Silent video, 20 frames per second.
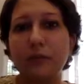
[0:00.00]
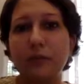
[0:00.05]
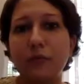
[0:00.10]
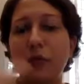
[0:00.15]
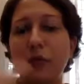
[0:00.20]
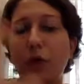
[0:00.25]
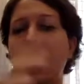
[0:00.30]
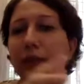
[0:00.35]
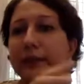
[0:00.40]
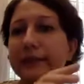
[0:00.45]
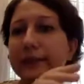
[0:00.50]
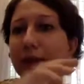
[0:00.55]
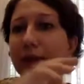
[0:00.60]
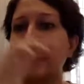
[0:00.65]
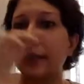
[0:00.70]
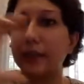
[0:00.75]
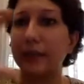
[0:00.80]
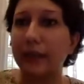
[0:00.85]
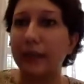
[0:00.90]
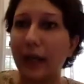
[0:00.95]
for a
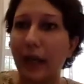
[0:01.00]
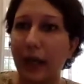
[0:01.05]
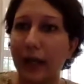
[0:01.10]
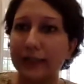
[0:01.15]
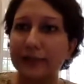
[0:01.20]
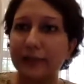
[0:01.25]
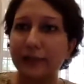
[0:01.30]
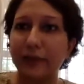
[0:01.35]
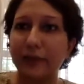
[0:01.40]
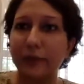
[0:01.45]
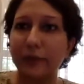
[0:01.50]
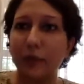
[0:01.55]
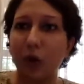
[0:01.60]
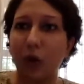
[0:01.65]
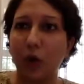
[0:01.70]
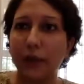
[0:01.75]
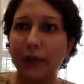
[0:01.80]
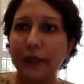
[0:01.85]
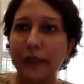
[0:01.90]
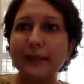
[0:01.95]
certain class of
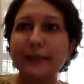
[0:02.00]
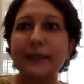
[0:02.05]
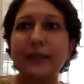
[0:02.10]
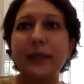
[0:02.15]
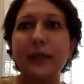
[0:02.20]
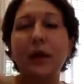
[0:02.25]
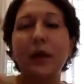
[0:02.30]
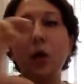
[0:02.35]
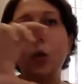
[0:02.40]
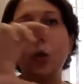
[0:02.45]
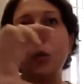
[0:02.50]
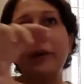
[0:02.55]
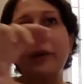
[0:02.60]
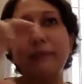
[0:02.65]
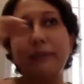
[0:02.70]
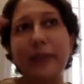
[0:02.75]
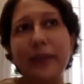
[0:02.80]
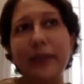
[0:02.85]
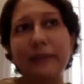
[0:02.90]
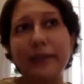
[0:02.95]
employees who
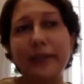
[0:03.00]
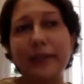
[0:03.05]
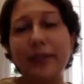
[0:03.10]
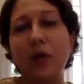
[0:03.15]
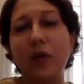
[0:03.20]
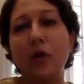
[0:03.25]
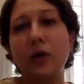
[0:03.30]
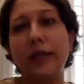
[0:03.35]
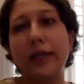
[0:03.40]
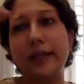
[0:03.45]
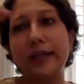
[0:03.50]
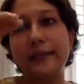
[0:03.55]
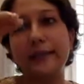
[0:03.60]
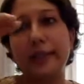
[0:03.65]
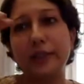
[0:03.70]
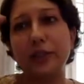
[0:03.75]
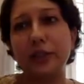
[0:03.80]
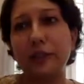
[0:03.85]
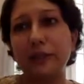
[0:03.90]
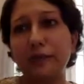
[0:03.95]
have been with the
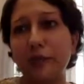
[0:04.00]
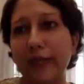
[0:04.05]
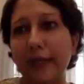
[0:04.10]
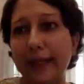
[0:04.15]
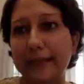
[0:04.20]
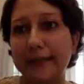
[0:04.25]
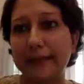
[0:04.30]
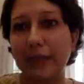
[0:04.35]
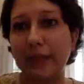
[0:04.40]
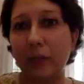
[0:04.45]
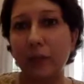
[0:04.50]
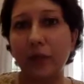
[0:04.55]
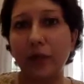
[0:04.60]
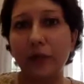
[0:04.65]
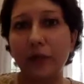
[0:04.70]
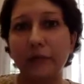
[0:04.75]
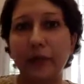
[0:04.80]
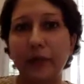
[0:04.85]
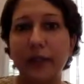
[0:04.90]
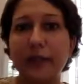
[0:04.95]
organization for X number
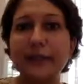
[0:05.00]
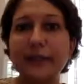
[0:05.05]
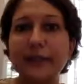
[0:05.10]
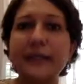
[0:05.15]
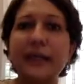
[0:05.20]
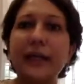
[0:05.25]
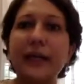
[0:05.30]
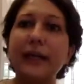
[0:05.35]
of years,